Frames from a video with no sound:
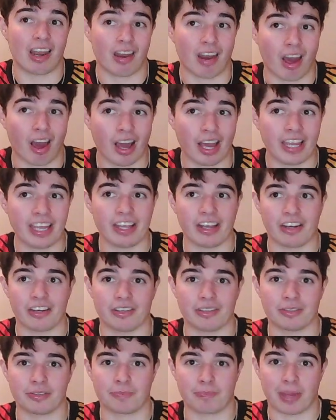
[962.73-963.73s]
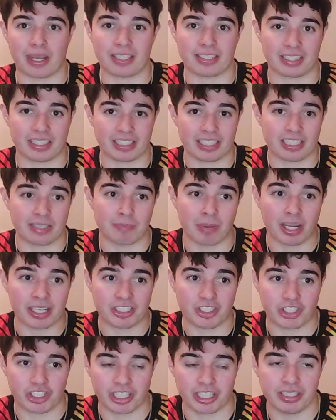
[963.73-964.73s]
lie and basically by
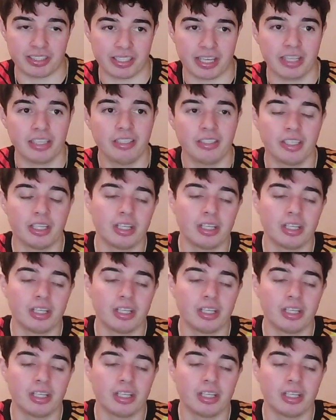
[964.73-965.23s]
cheating.